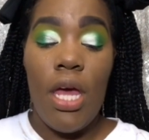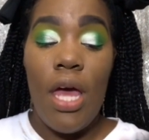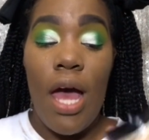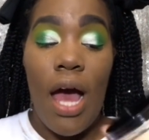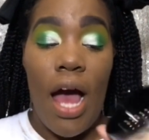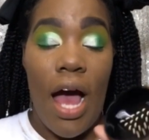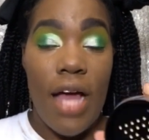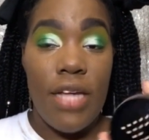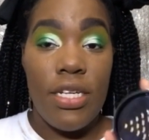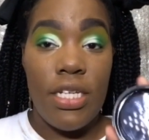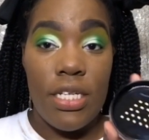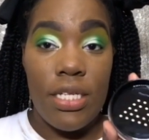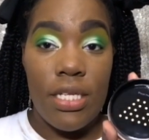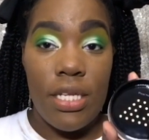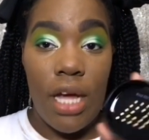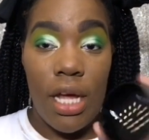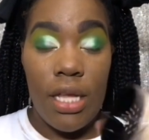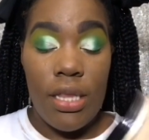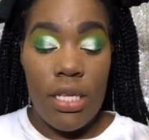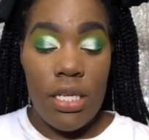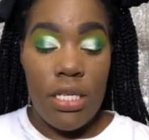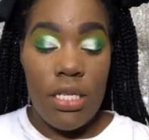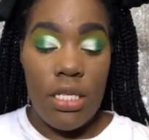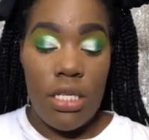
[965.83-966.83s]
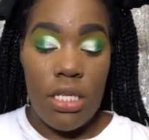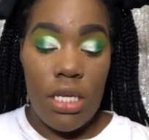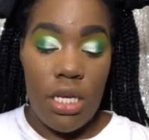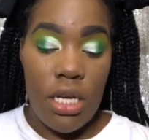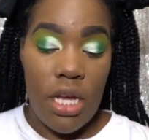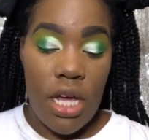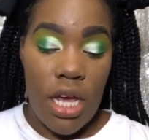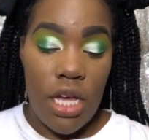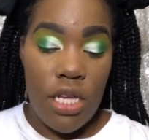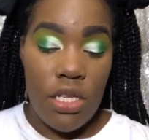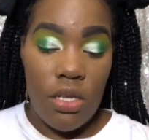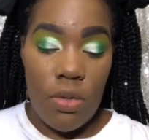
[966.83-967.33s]
I just got this
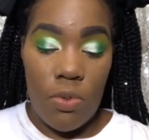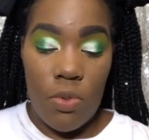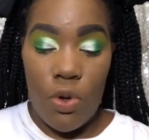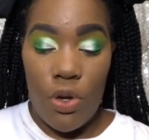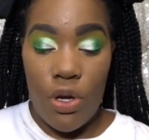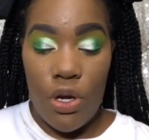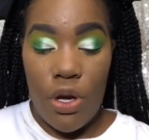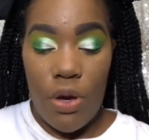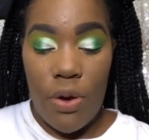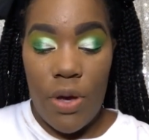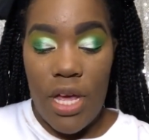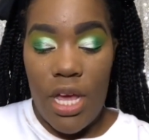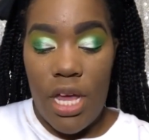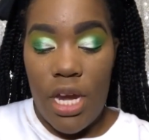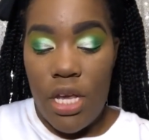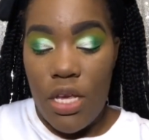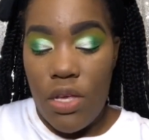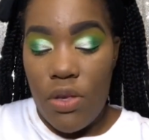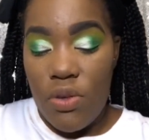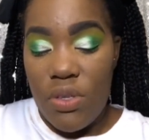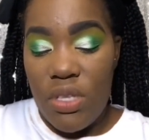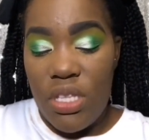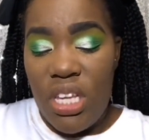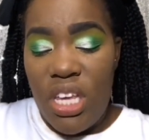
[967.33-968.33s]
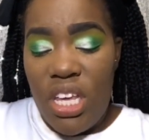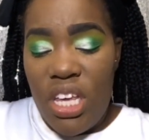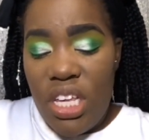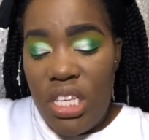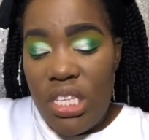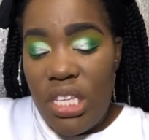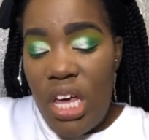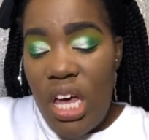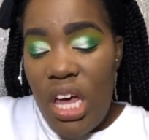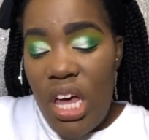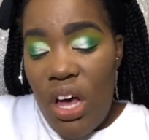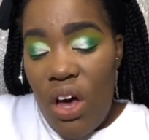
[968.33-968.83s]
today, so I'm going to go ahead and use this.
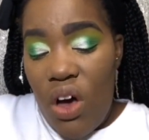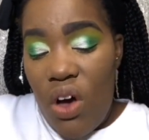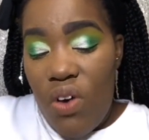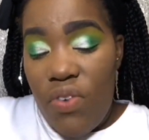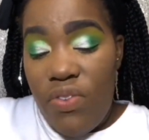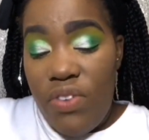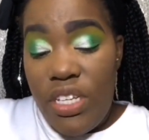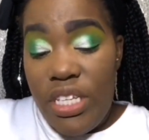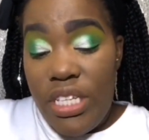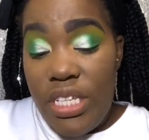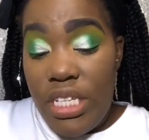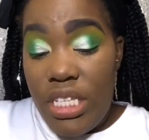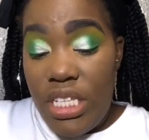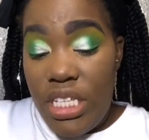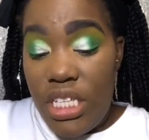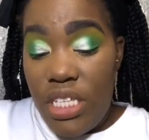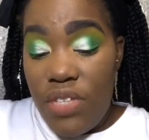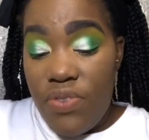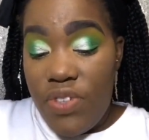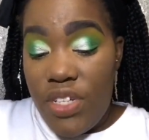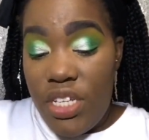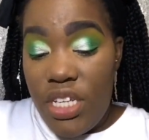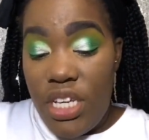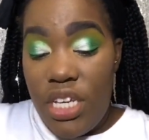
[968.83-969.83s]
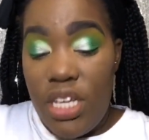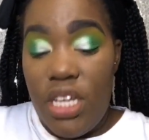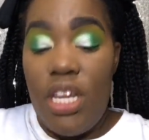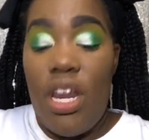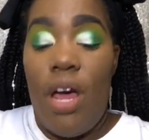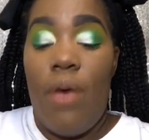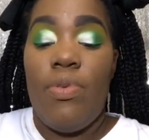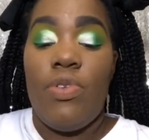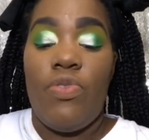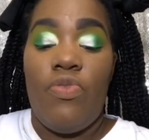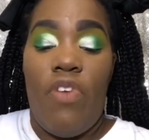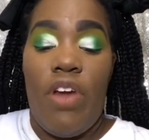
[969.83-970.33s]
Hopefully this is really good. I
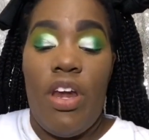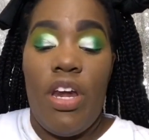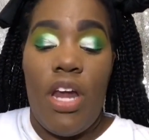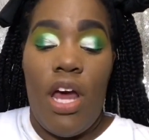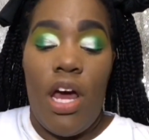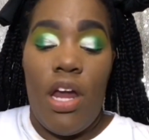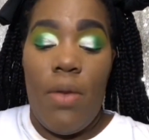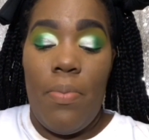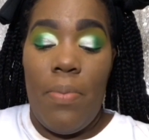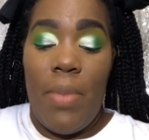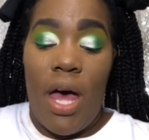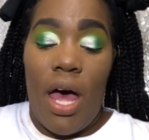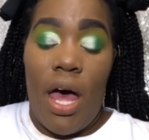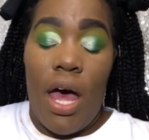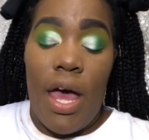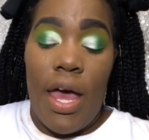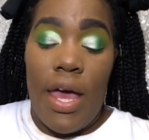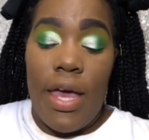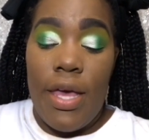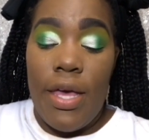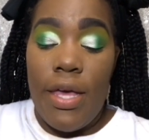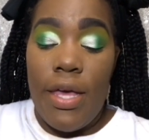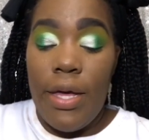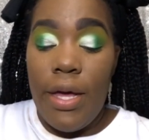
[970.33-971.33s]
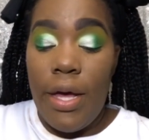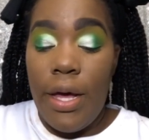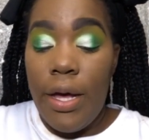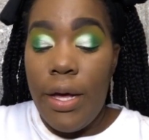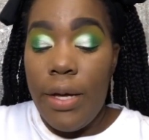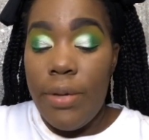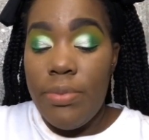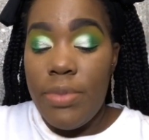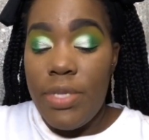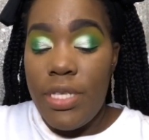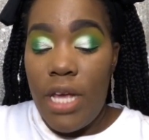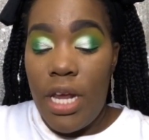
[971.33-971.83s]
was running out of my
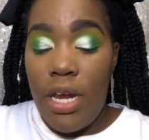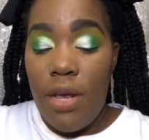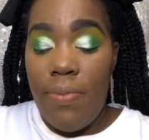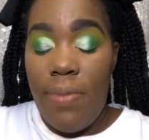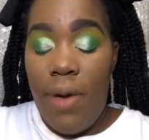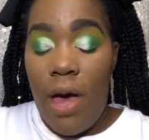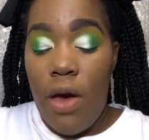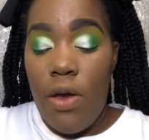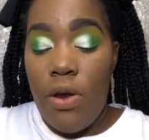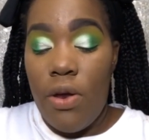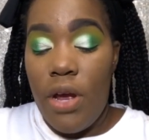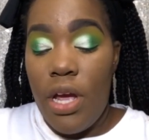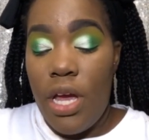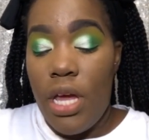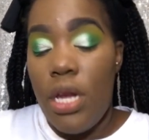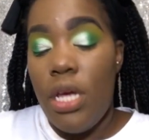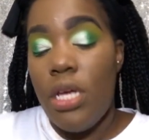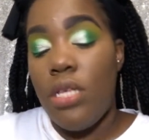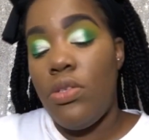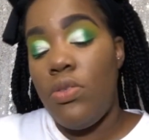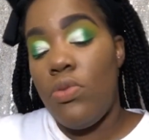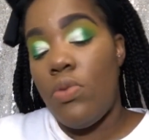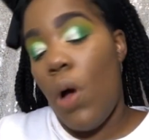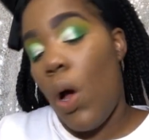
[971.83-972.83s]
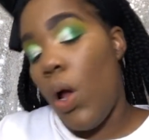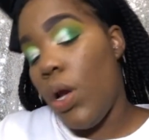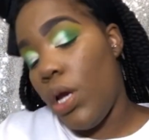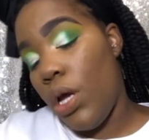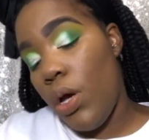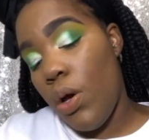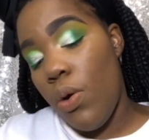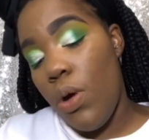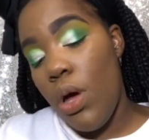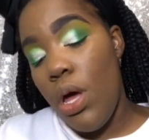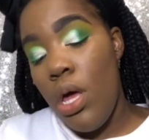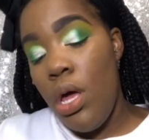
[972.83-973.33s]
setting powder, and as you all know,
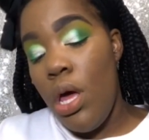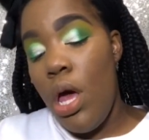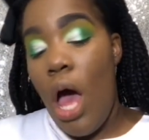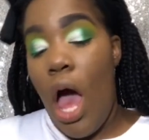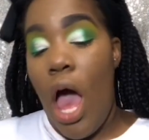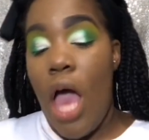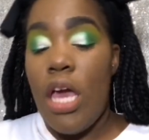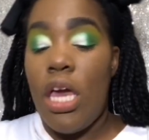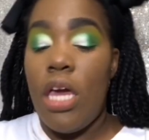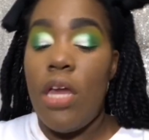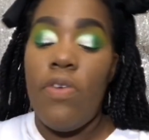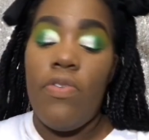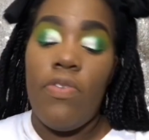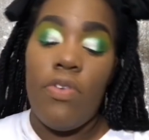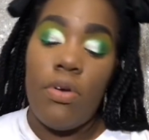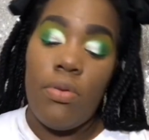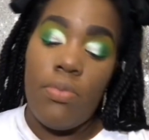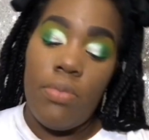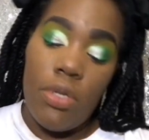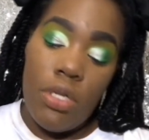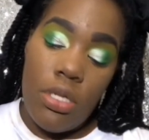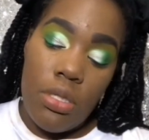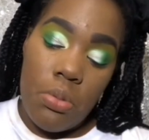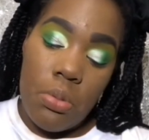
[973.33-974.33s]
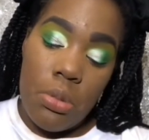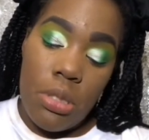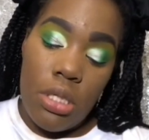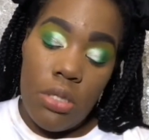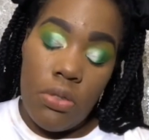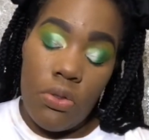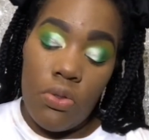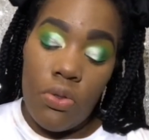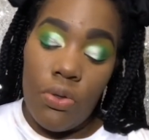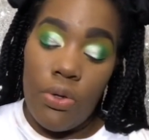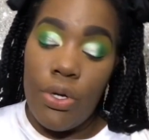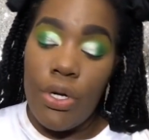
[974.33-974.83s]
I get it from the beauty supply
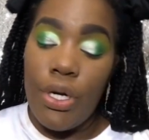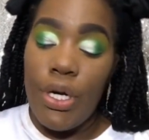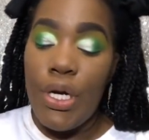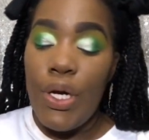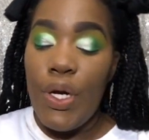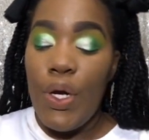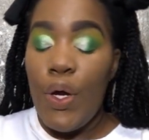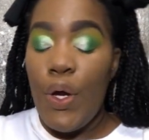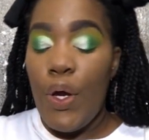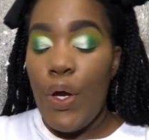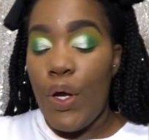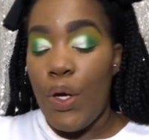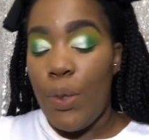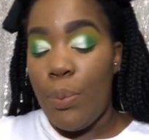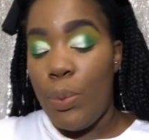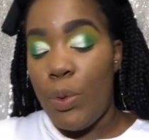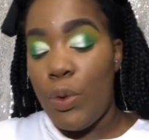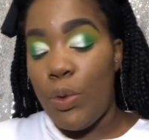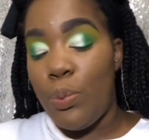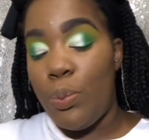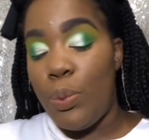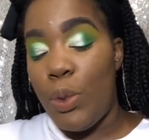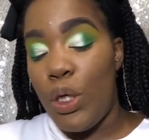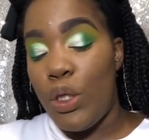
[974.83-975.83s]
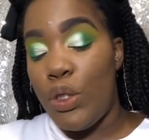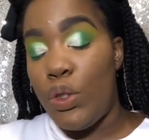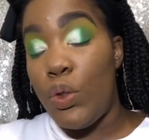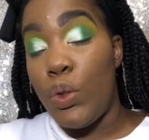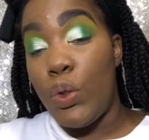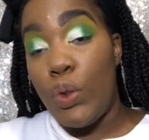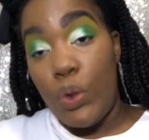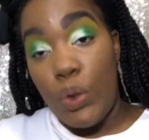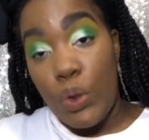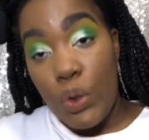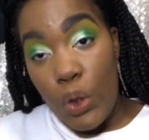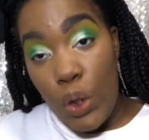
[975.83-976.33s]
store, and the beauty supply store
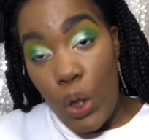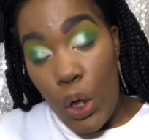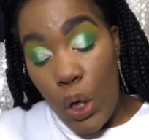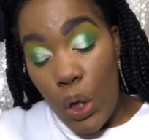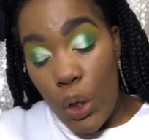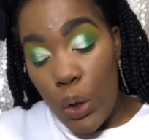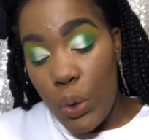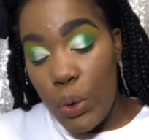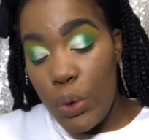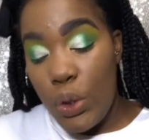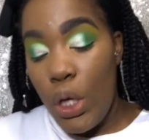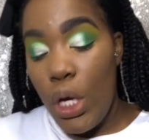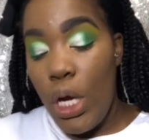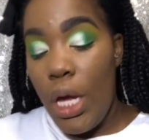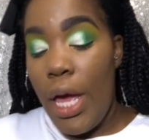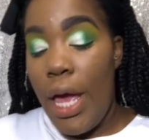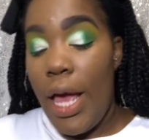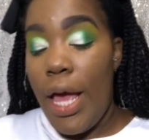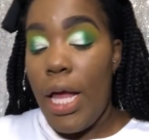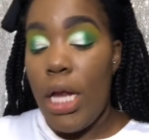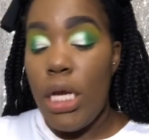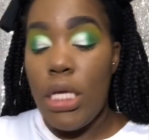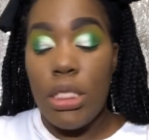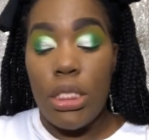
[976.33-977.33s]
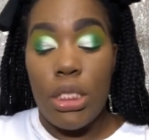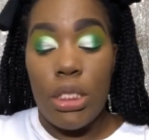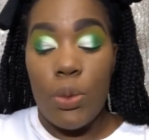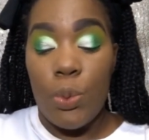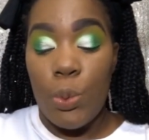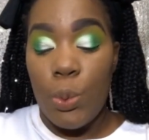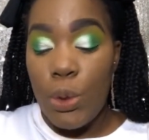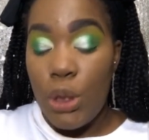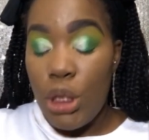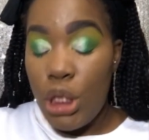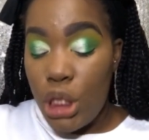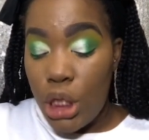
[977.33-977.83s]
is closed, and this is
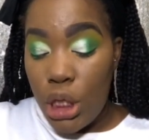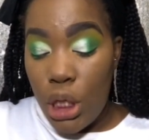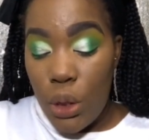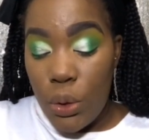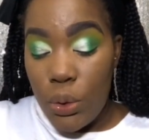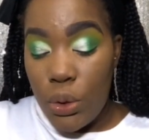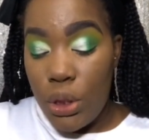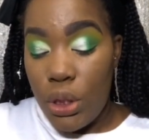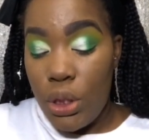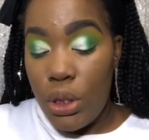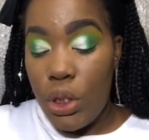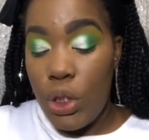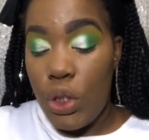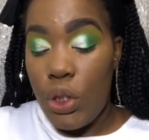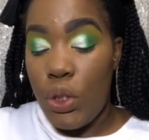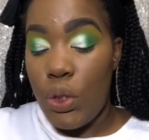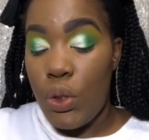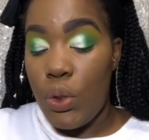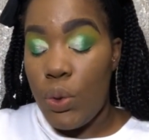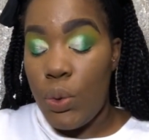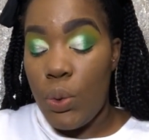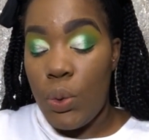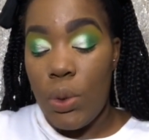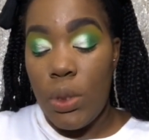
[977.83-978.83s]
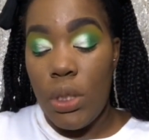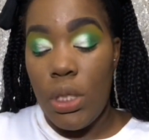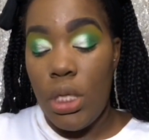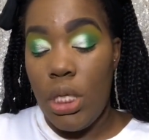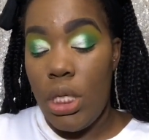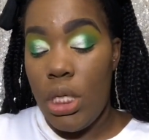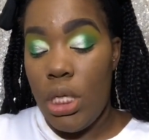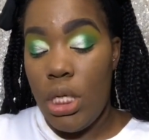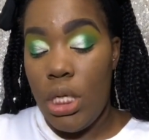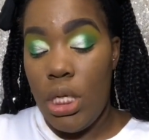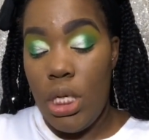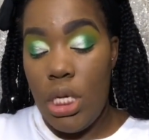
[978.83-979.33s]
really close to
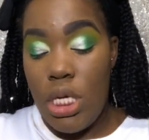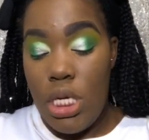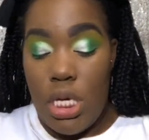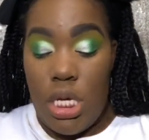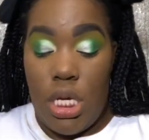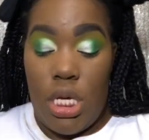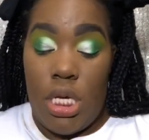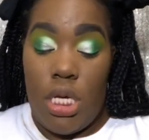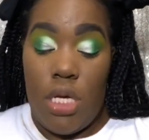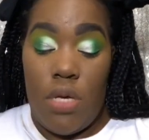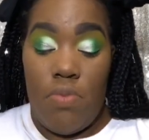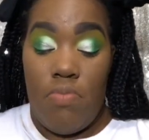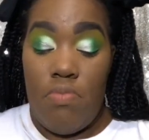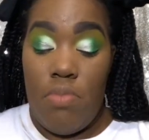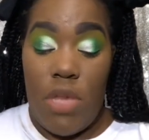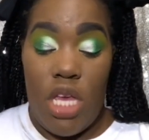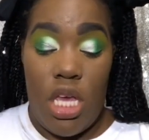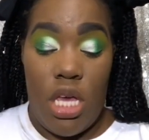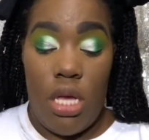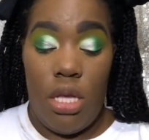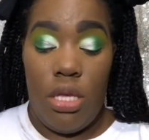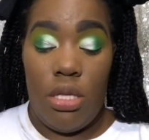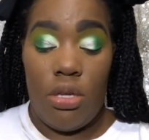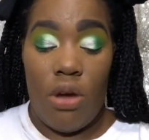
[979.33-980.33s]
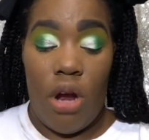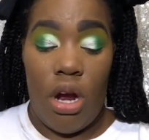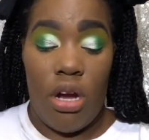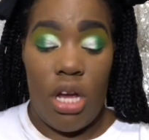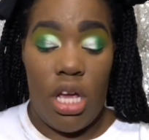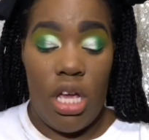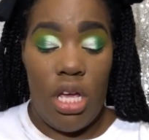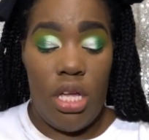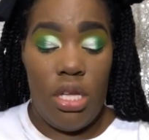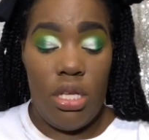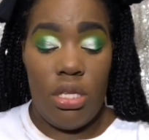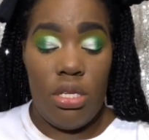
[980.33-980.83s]
me, Target.